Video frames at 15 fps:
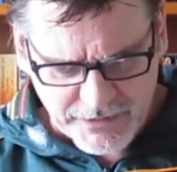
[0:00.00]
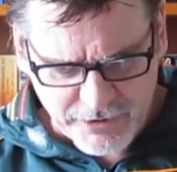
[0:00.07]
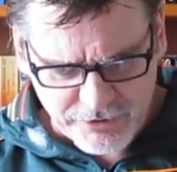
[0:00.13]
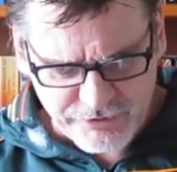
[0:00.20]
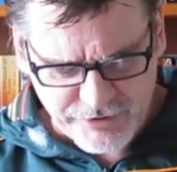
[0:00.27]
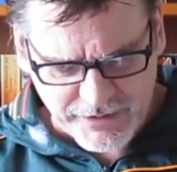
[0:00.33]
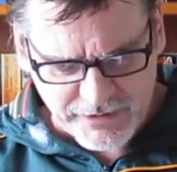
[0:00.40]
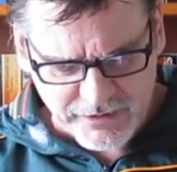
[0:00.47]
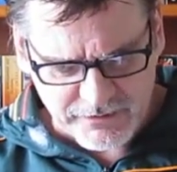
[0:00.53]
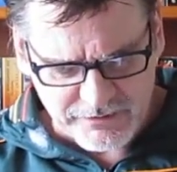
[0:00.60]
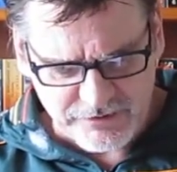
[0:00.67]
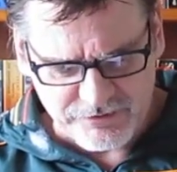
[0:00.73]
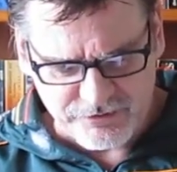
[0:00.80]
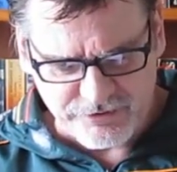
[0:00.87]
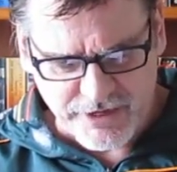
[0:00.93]
go check out
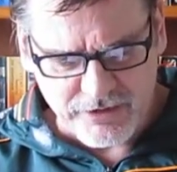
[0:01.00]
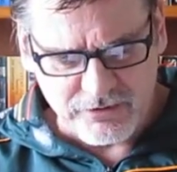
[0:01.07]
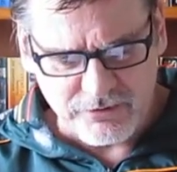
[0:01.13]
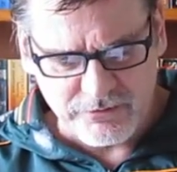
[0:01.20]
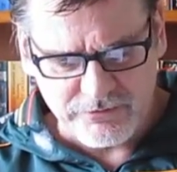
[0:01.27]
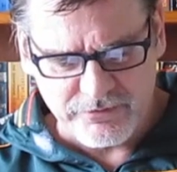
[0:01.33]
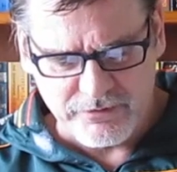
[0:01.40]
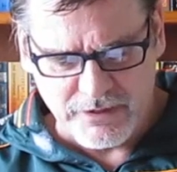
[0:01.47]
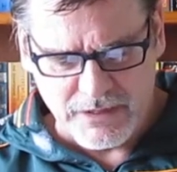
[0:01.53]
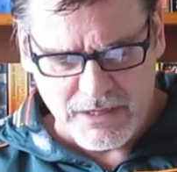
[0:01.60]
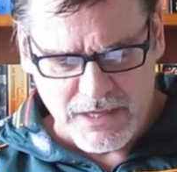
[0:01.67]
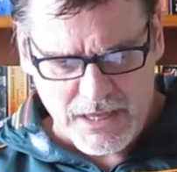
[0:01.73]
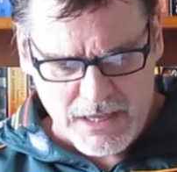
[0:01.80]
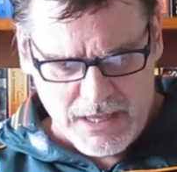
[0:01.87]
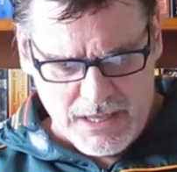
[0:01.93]
these channels
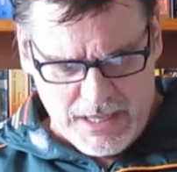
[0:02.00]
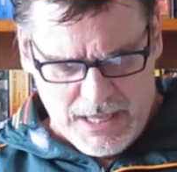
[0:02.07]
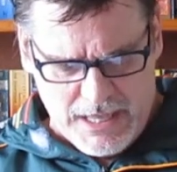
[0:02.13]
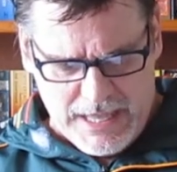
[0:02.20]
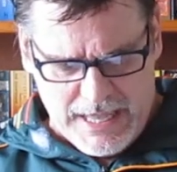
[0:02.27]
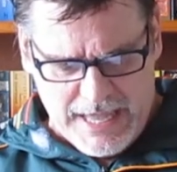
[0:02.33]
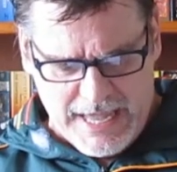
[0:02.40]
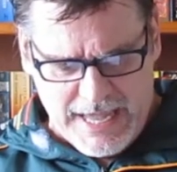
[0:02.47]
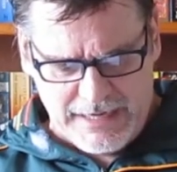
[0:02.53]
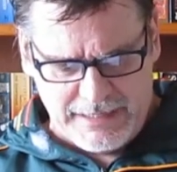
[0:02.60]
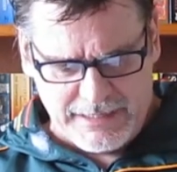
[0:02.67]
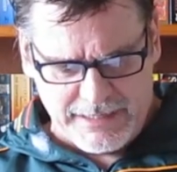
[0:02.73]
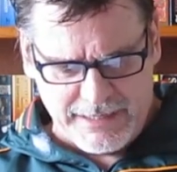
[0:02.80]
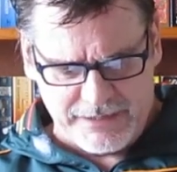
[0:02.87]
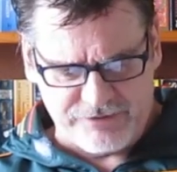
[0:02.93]

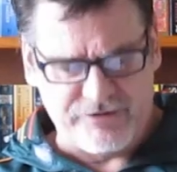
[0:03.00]
and uh,